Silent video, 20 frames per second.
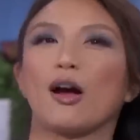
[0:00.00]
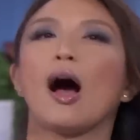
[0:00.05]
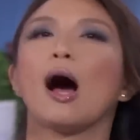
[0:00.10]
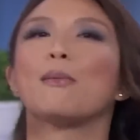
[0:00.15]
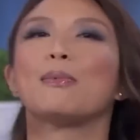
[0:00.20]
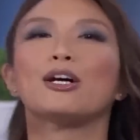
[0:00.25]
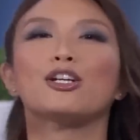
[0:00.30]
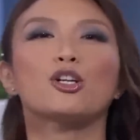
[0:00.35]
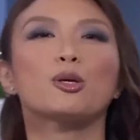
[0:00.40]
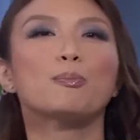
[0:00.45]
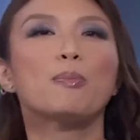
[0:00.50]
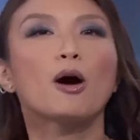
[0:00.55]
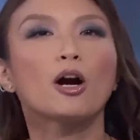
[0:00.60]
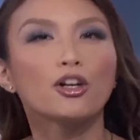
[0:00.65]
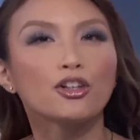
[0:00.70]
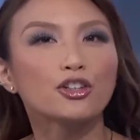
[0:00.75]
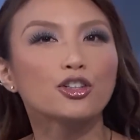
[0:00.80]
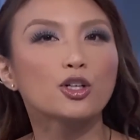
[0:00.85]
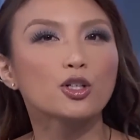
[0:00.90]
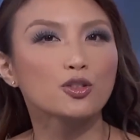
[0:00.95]
How about your
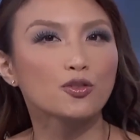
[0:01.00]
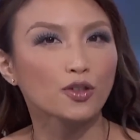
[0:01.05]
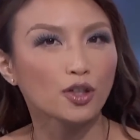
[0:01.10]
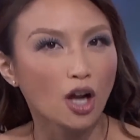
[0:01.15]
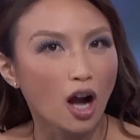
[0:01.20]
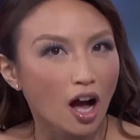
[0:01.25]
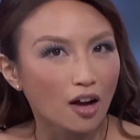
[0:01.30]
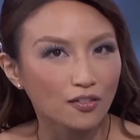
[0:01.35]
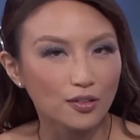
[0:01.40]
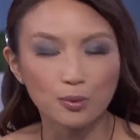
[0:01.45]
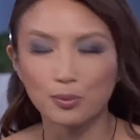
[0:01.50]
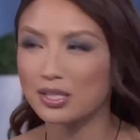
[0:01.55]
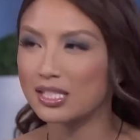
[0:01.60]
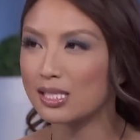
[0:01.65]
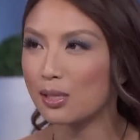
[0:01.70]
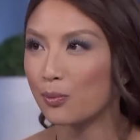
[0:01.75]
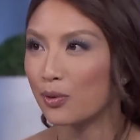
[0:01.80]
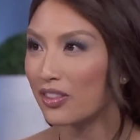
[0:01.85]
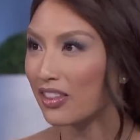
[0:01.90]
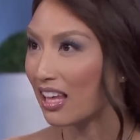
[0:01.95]
partner goes for coffee with
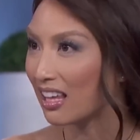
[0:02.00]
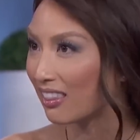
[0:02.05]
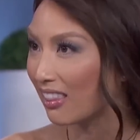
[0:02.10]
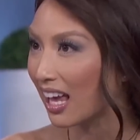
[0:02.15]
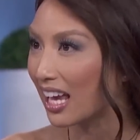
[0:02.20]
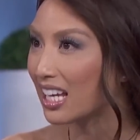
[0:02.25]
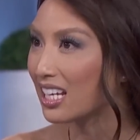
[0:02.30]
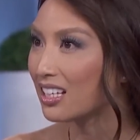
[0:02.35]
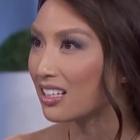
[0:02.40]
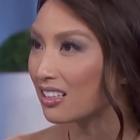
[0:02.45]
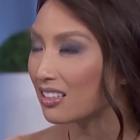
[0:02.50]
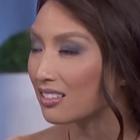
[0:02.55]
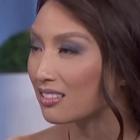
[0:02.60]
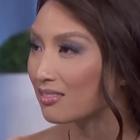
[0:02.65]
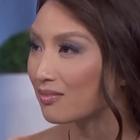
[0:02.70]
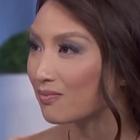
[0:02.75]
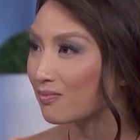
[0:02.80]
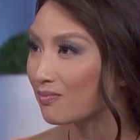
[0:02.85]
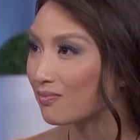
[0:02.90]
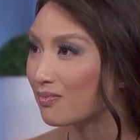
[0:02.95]
someone they like?
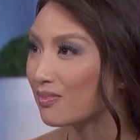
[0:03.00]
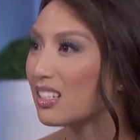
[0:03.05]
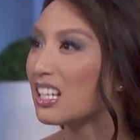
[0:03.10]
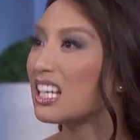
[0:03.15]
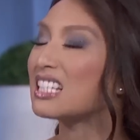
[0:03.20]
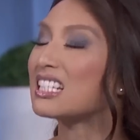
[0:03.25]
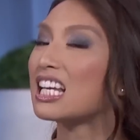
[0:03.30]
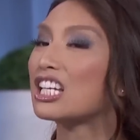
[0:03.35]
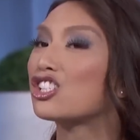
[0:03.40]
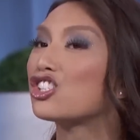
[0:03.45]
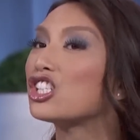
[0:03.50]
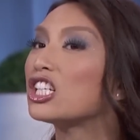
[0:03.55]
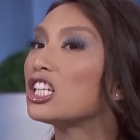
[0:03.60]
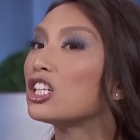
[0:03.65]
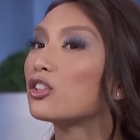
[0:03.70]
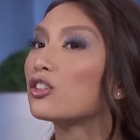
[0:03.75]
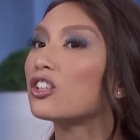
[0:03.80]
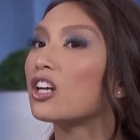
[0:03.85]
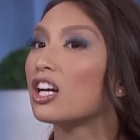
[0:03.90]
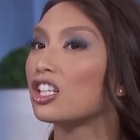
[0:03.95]
Is that
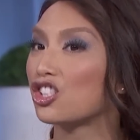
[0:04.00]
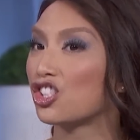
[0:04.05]
cheating or not